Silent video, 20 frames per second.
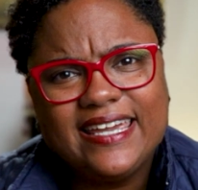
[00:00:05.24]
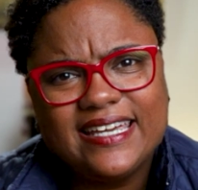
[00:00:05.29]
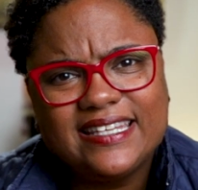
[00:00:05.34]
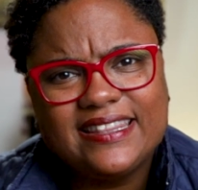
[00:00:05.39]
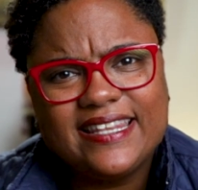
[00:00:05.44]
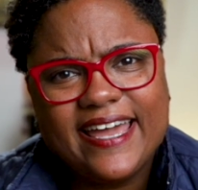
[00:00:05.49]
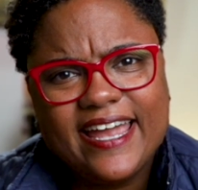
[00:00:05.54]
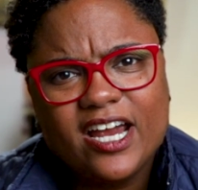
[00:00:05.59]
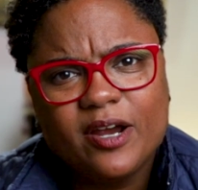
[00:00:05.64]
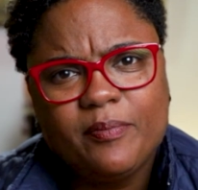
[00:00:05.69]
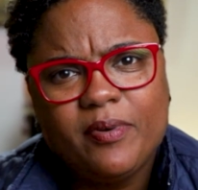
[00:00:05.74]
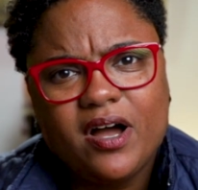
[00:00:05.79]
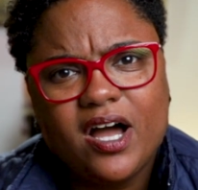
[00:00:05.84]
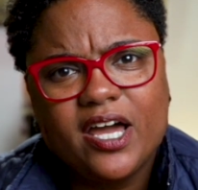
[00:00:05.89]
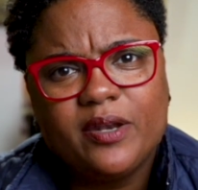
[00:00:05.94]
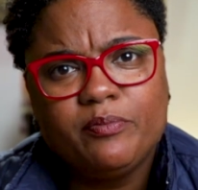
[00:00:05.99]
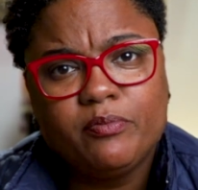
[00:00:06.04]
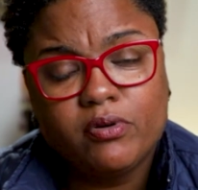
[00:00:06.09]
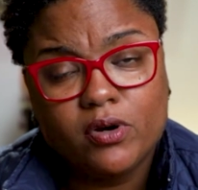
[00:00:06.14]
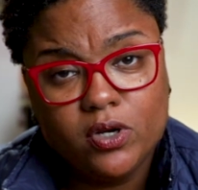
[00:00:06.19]
get the
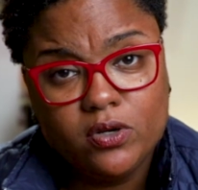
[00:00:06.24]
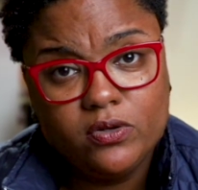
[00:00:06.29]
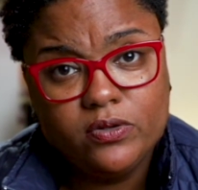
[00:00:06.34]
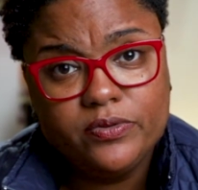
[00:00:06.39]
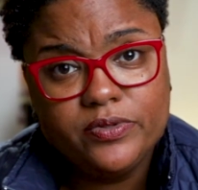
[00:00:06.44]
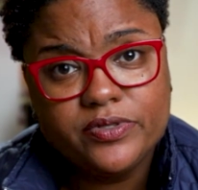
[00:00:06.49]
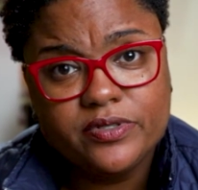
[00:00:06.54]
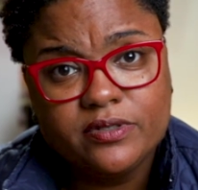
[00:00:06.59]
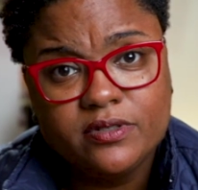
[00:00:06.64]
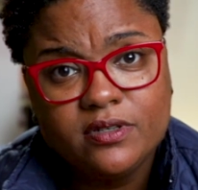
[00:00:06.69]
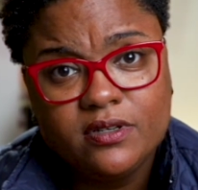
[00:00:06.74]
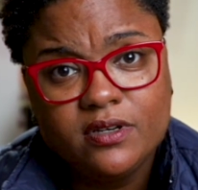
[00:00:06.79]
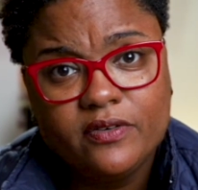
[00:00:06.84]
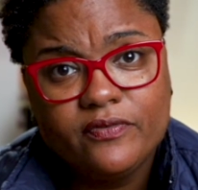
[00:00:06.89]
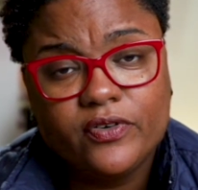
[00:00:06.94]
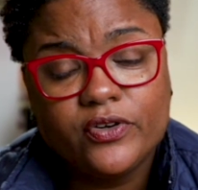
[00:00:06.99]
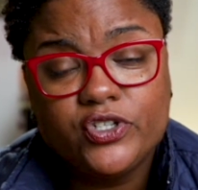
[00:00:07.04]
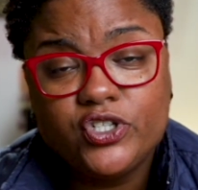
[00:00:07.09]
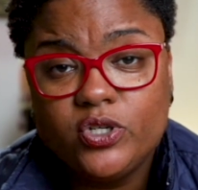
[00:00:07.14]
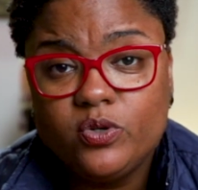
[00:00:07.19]
AirPod Pros
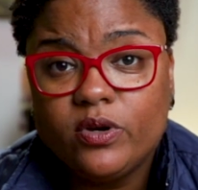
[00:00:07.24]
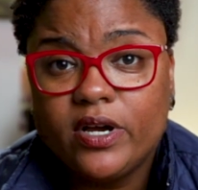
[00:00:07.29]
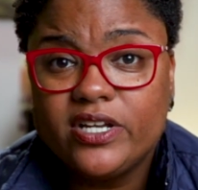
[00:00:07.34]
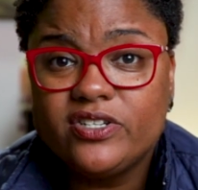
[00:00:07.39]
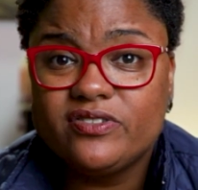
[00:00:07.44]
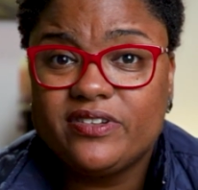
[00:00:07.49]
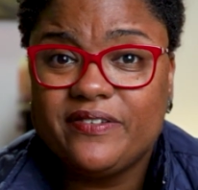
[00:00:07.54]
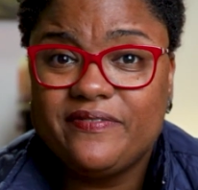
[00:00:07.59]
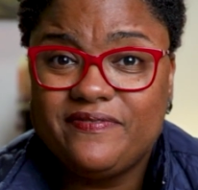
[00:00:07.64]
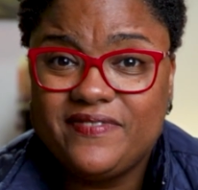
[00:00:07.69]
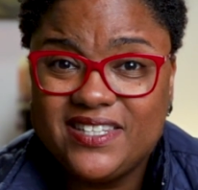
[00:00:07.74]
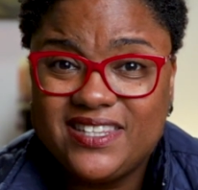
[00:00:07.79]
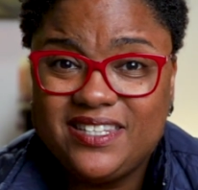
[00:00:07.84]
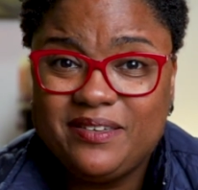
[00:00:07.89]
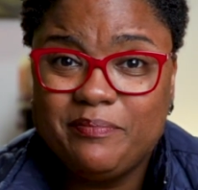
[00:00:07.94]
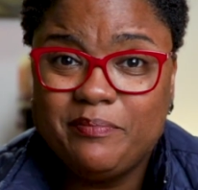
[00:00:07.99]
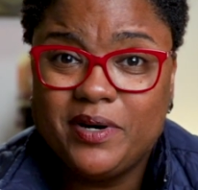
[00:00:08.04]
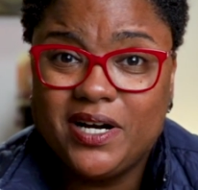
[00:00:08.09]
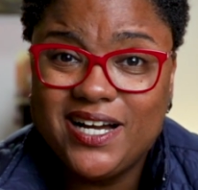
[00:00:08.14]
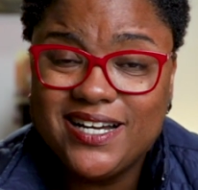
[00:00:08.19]
for
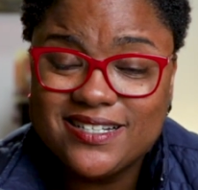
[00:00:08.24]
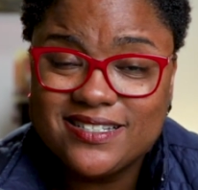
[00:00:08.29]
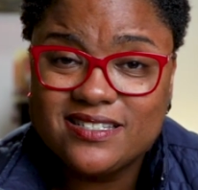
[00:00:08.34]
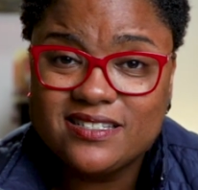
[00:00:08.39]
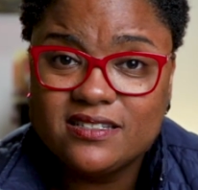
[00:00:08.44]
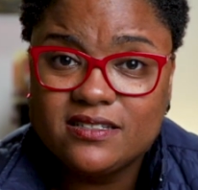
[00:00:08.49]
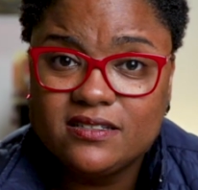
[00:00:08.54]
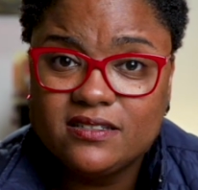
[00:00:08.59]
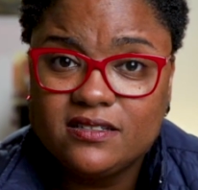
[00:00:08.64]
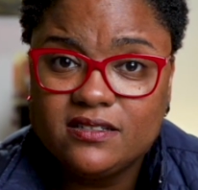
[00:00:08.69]
$250?